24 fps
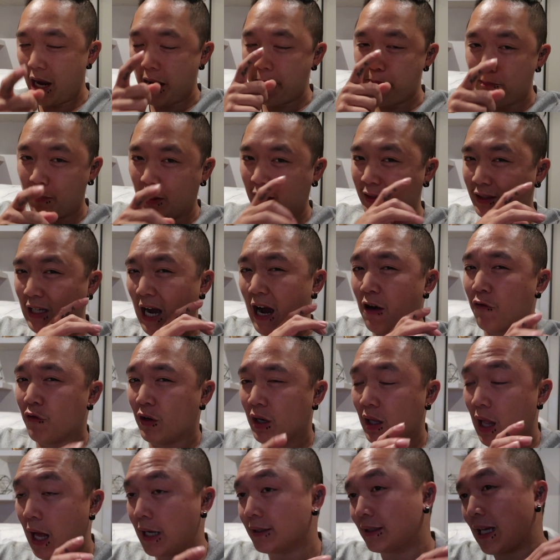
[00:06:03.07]
again because I
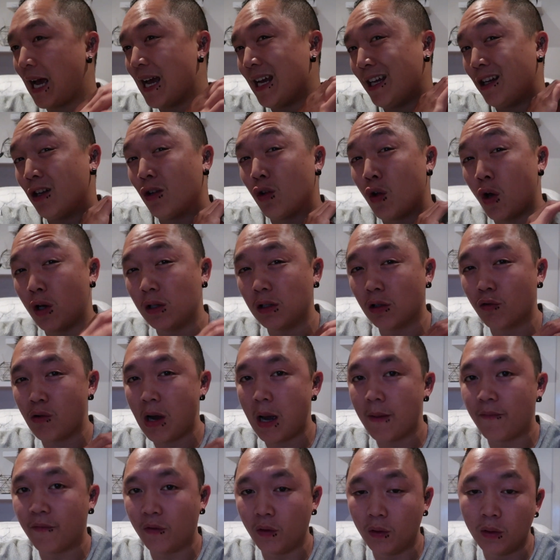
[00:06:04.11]
realize I eat a lot of
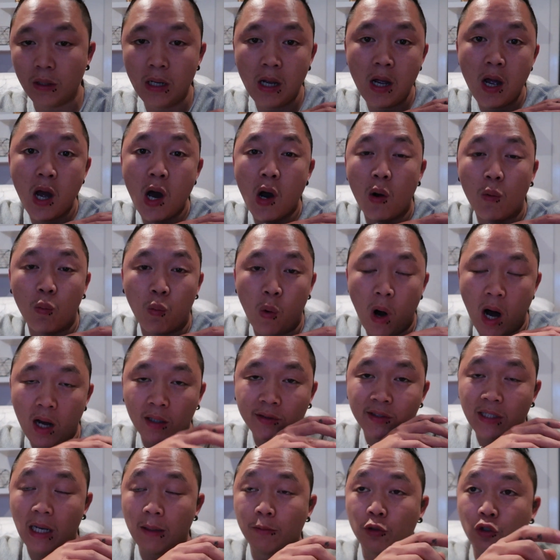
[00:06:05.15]
crap food
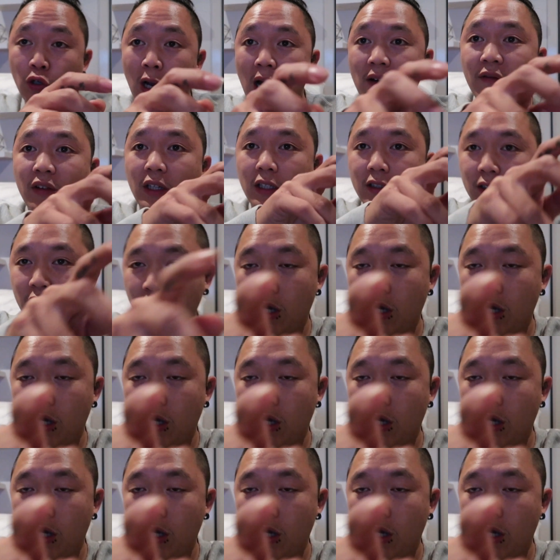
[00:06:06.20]
whilst I'm traveling.